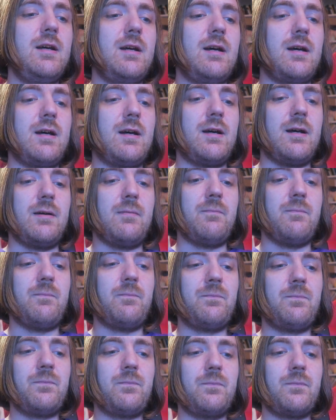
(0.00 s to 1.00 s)
Um,
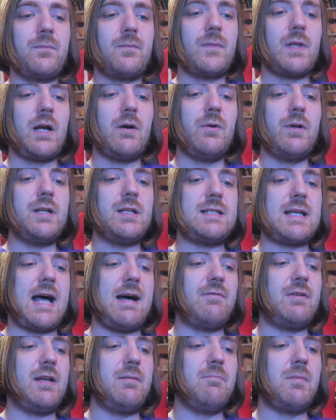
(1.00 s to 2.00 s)
I want you to
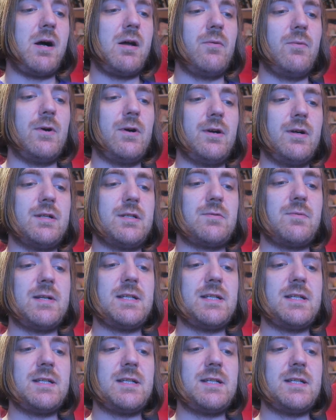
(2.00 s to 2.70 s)
have it in my words.